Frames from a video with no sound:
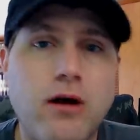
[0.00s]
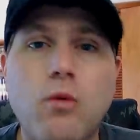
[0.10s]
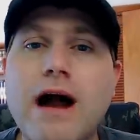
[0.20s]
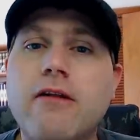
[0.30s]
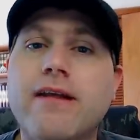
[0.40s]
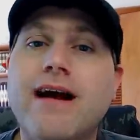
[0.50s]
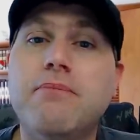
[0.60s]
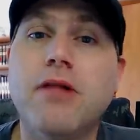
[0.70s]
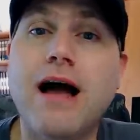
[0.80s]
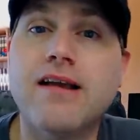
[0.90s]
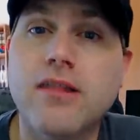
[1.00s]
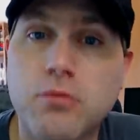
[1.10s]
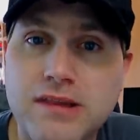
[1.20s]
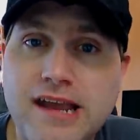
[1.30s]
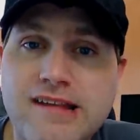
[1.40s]
Now, why are they not blocking the
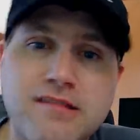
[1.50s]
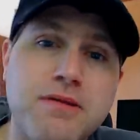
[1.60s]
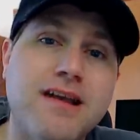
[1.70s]
release?